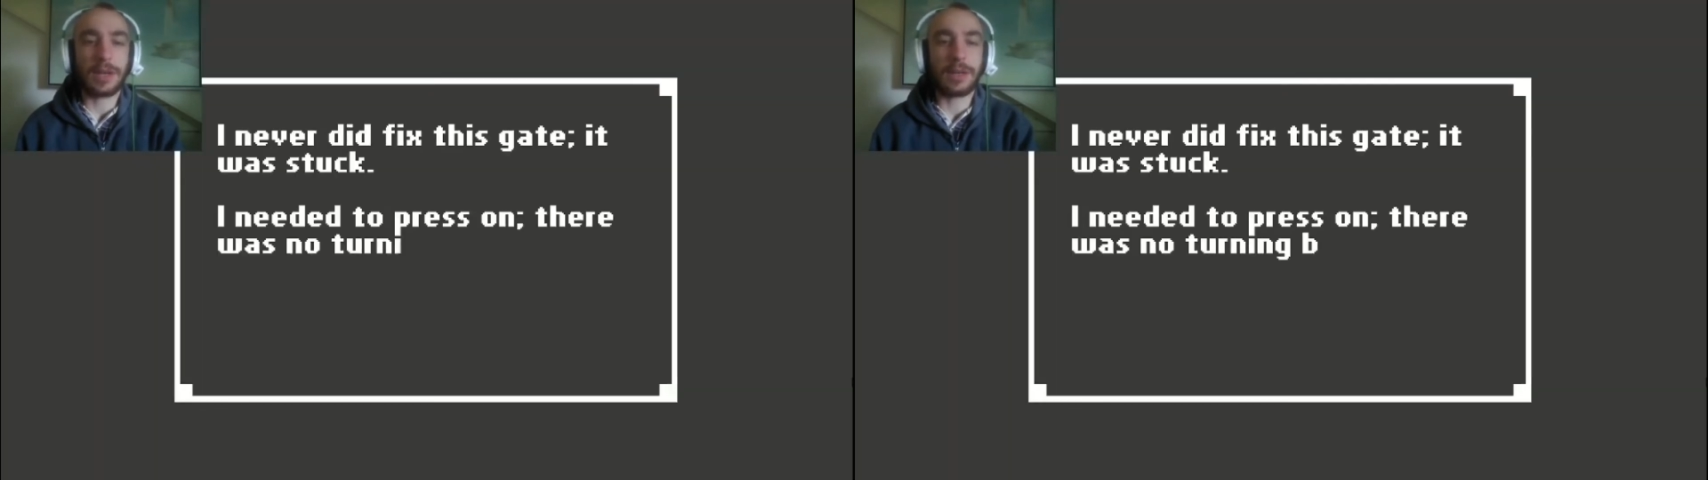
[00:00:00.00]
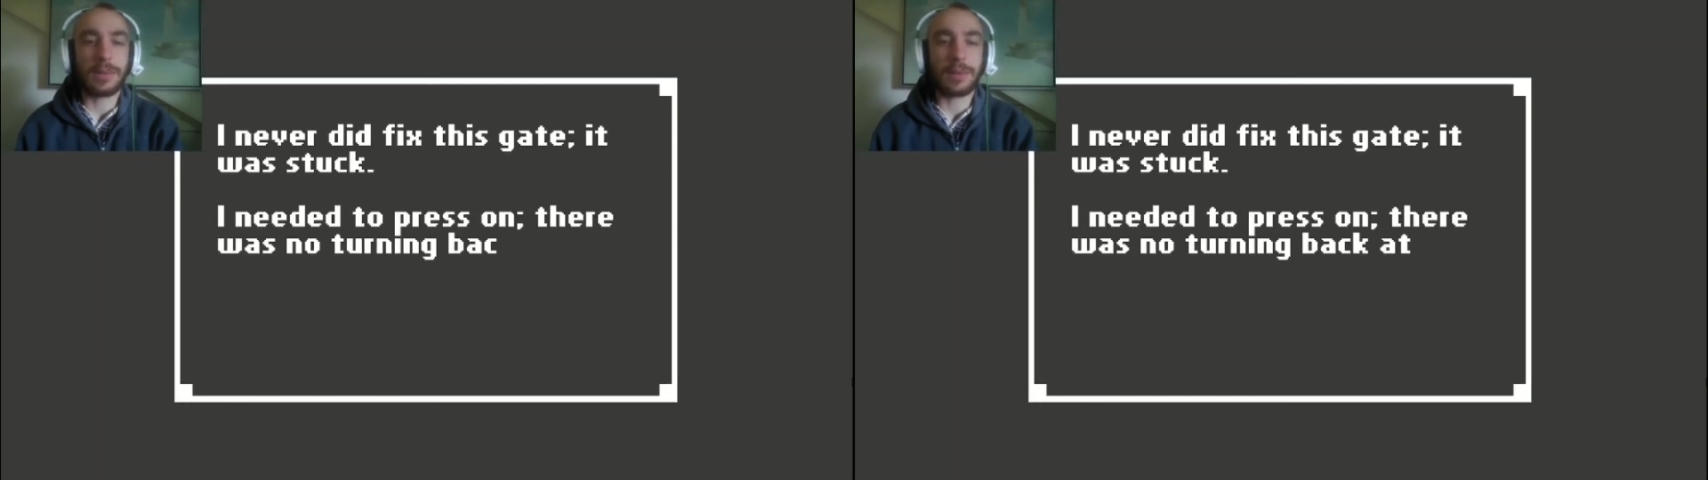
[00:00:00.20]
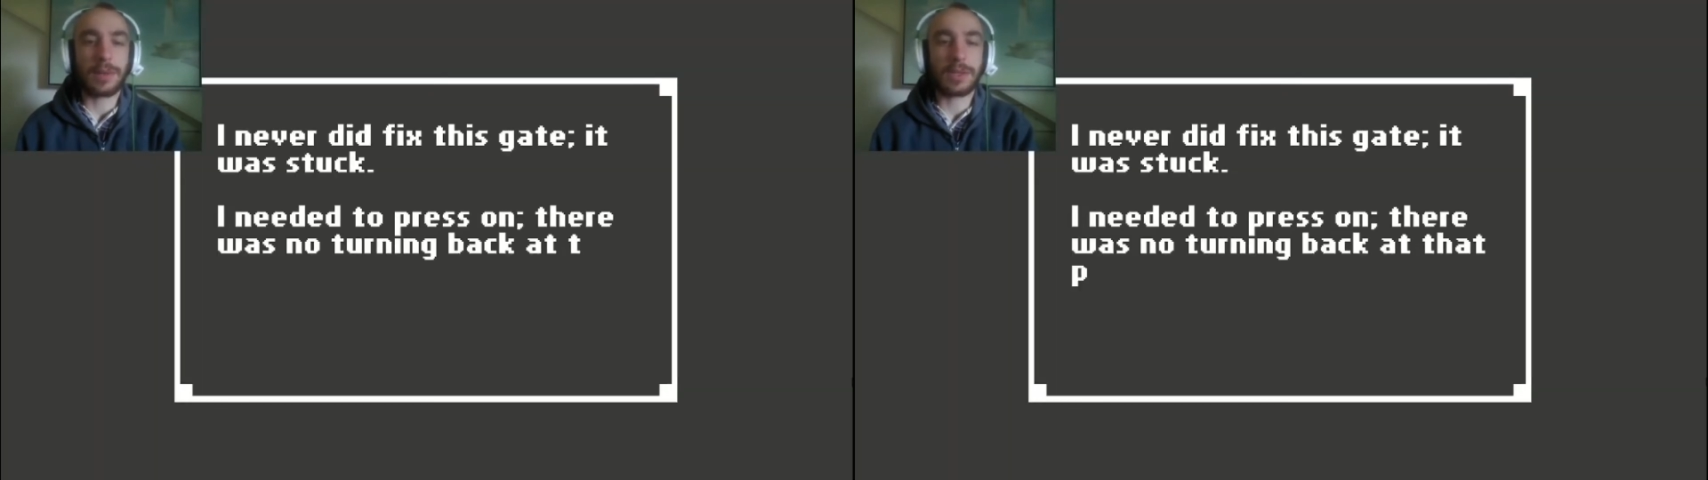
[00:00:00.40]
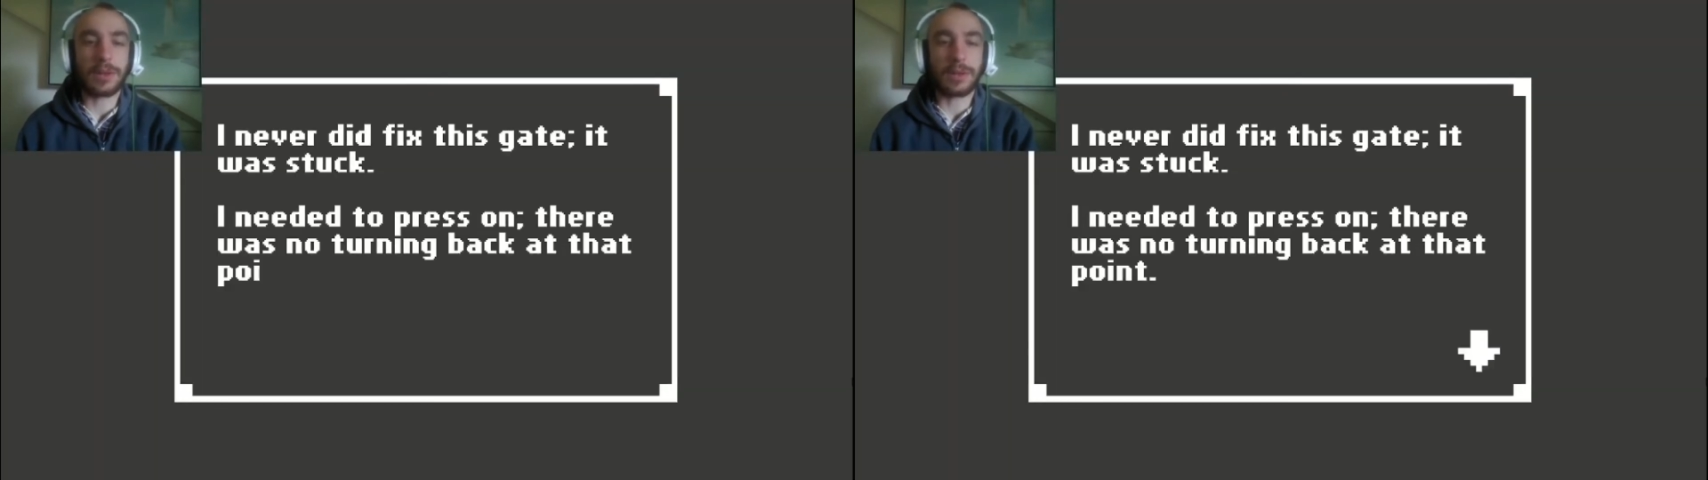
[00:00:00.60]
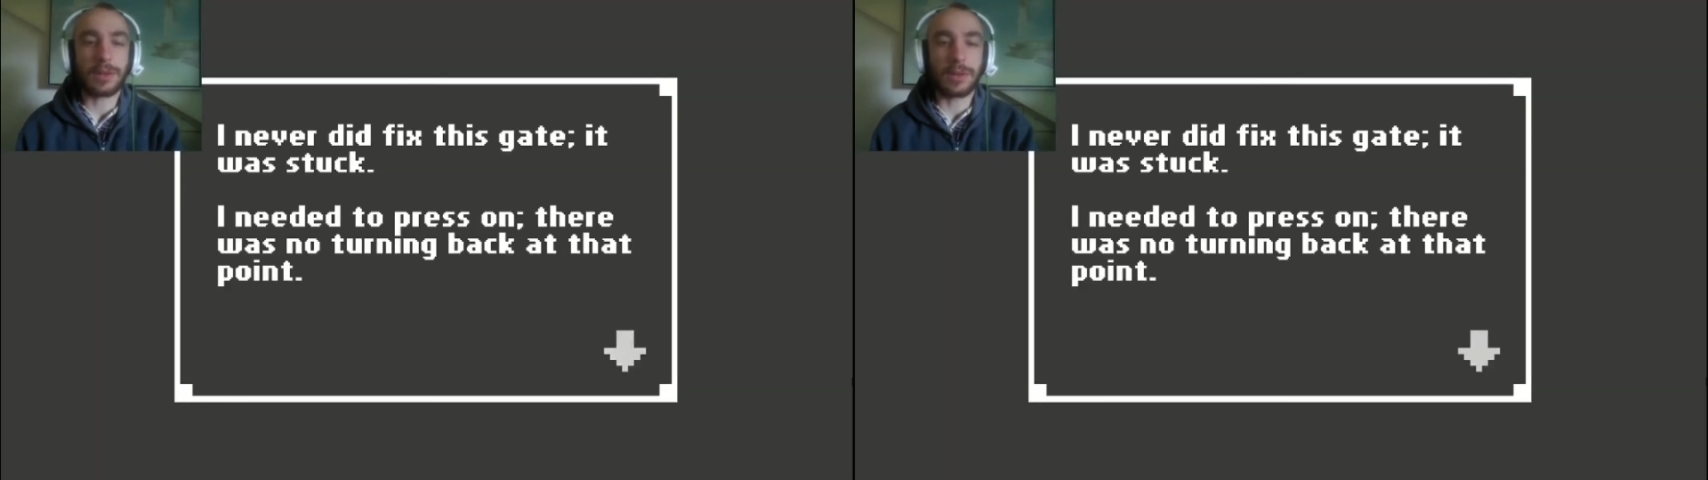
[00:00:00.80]
I needed to press
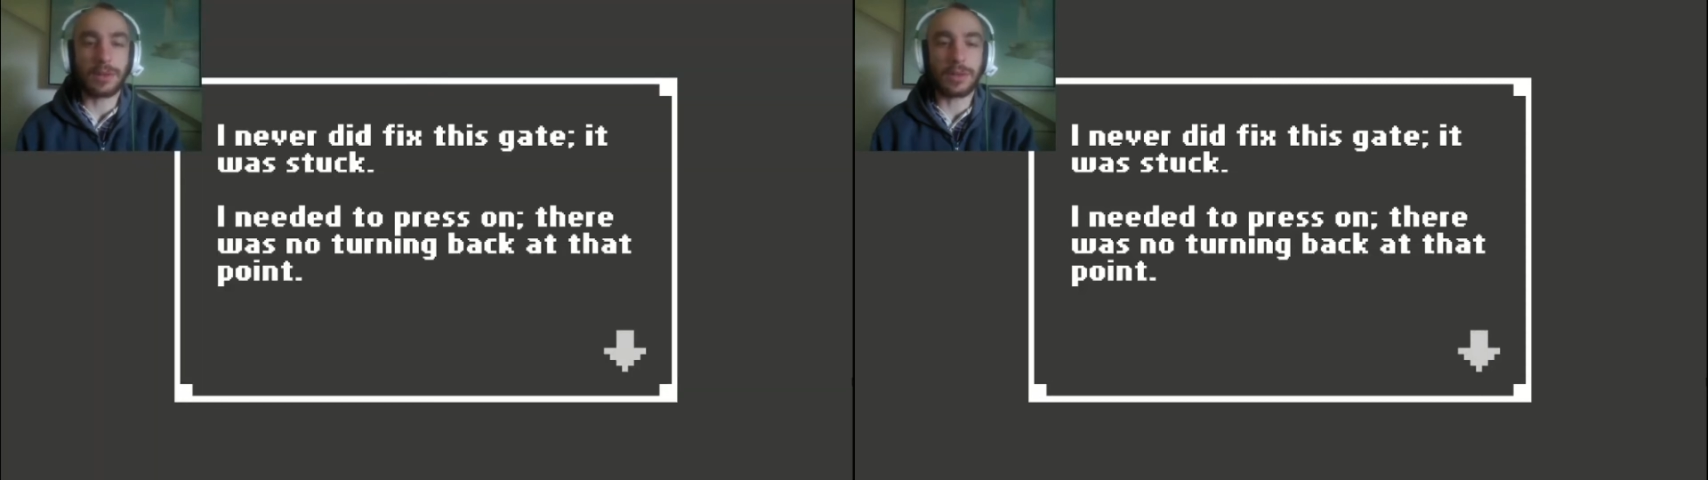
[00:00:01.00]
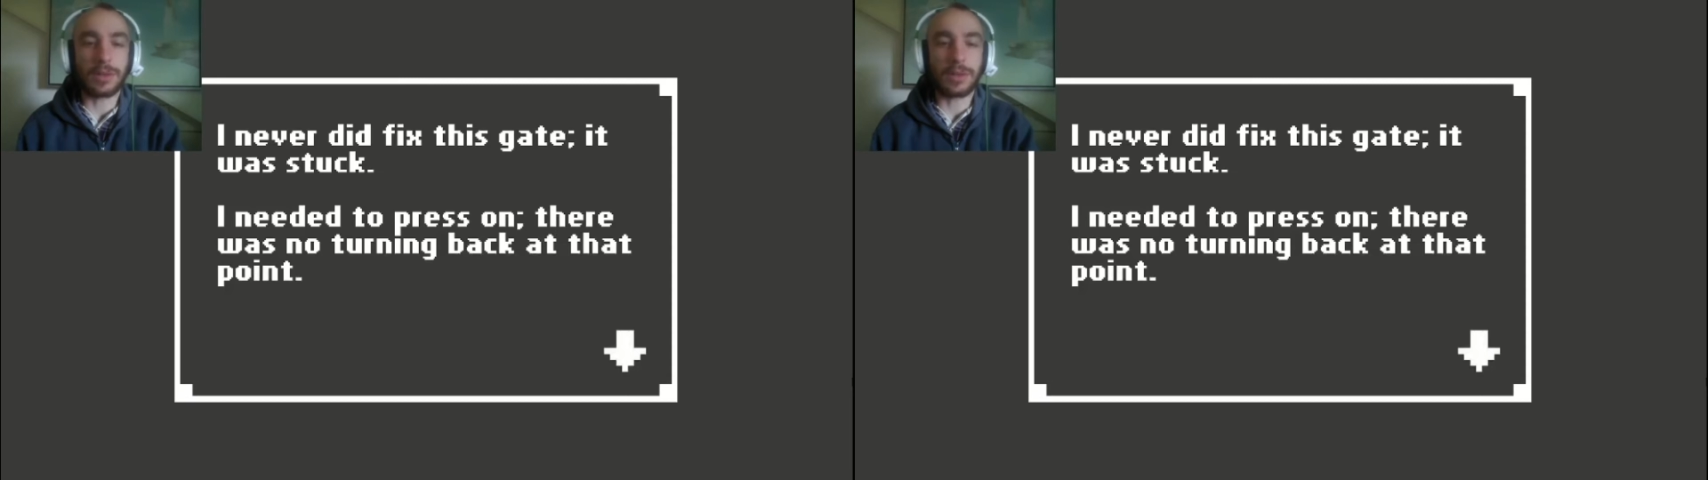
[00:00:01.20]
on. There was no